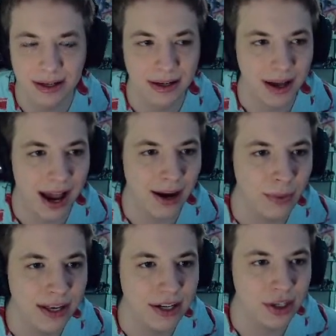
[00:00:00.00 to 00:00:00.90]
I don't
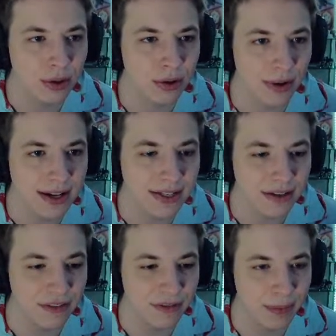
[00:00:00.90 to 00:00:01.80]
want to get too
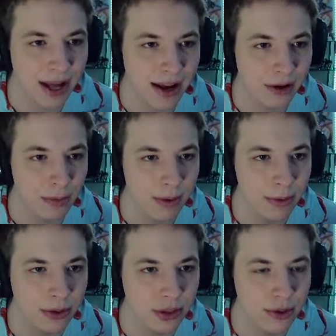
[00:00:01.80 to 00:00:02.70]
aggressive, but I don't know. Maybe we just do a